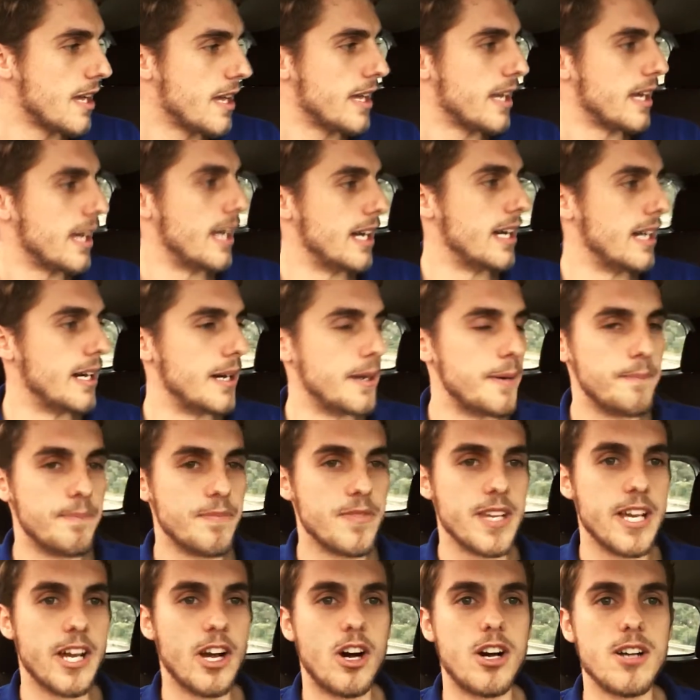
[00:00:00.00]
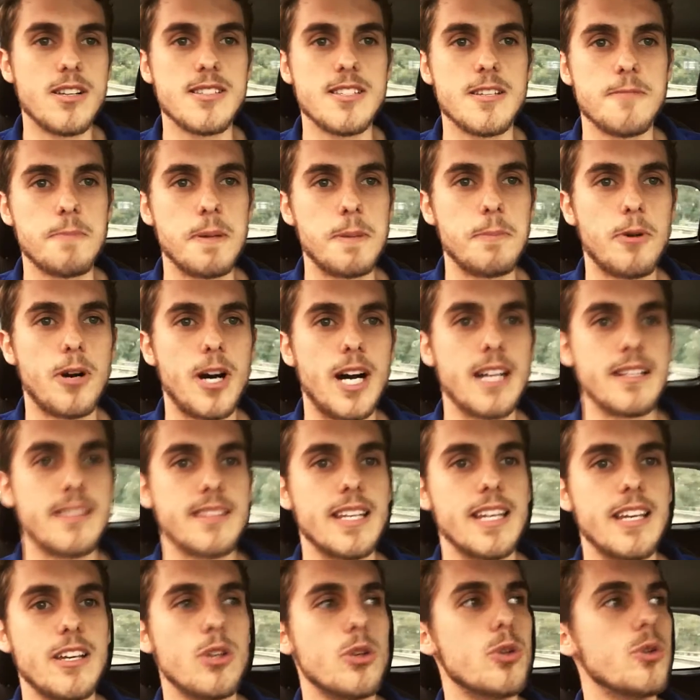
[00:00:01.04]
Um, there are some people out there
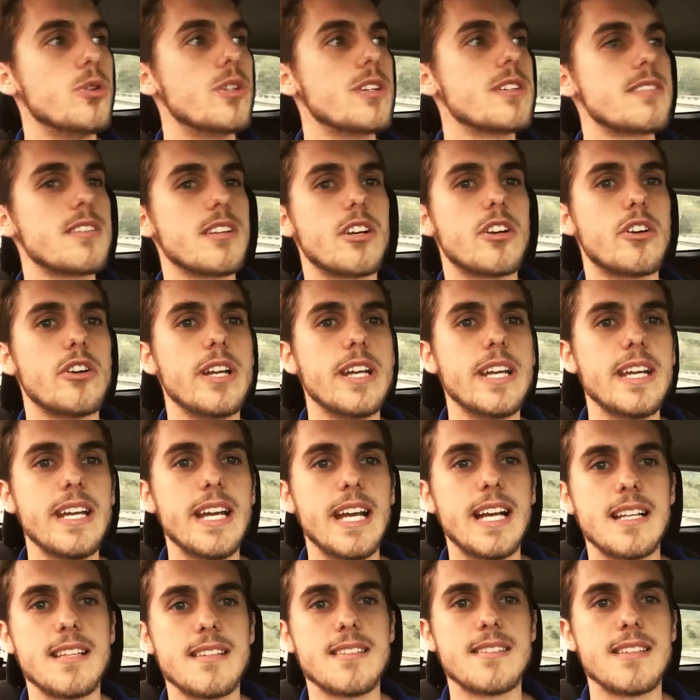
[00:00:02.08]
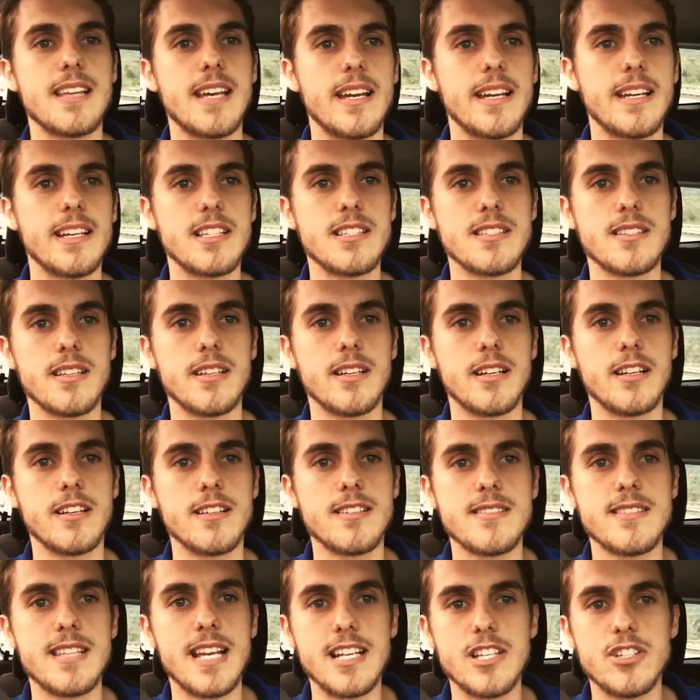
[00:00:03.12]
who disagree and say it's a
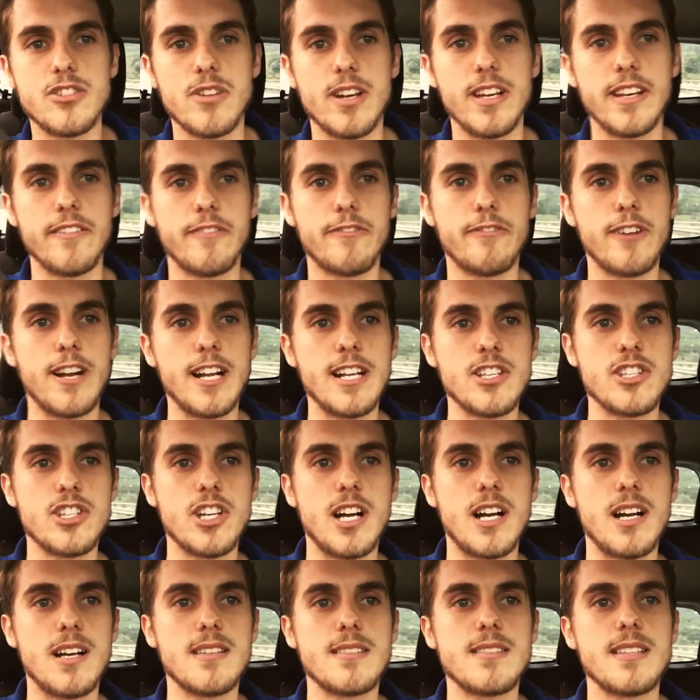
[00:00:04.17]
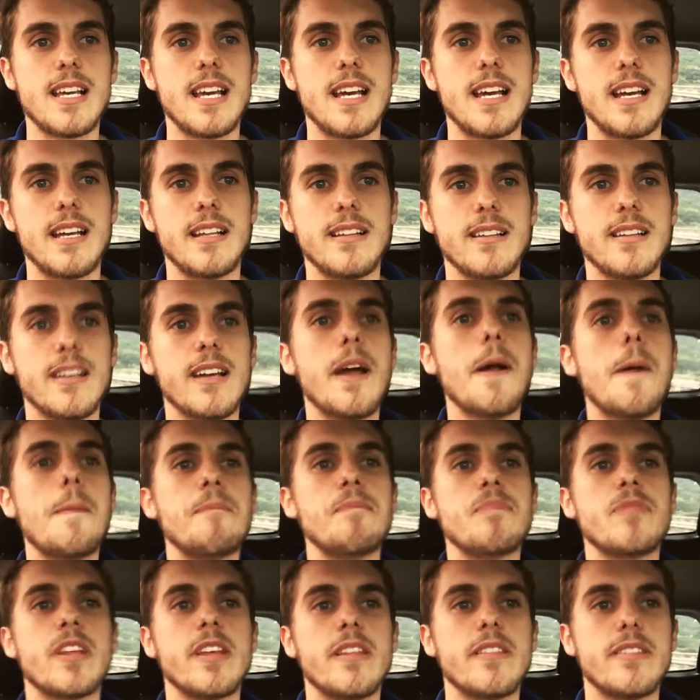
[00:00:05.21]
saturated franchise
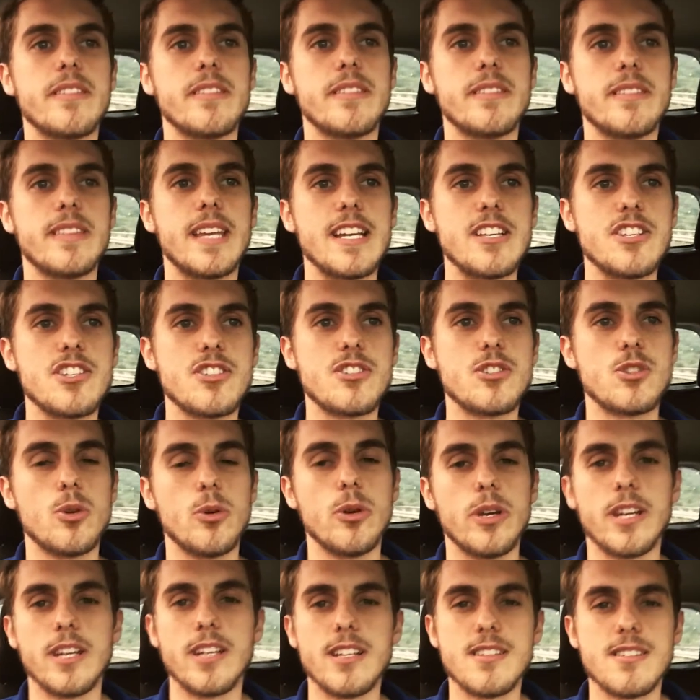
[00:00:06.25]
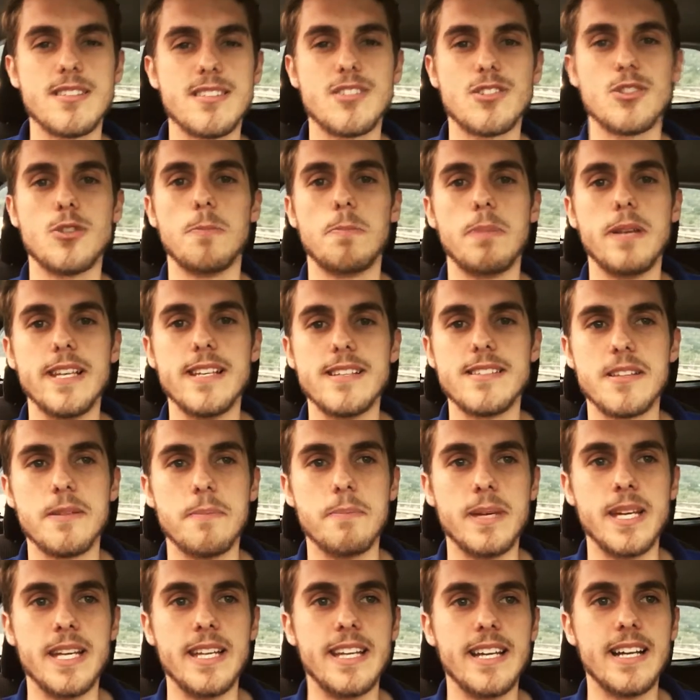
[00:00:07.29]
and they're just doing it to please the
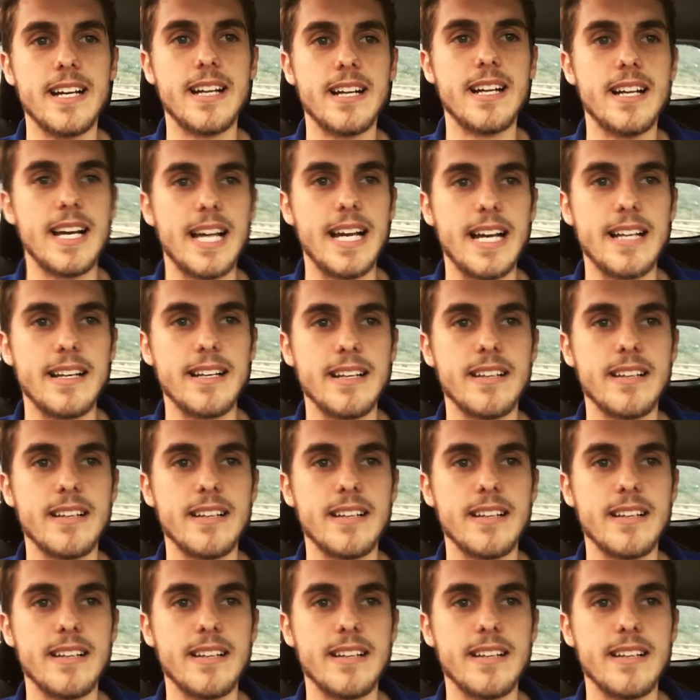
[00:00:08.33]
media and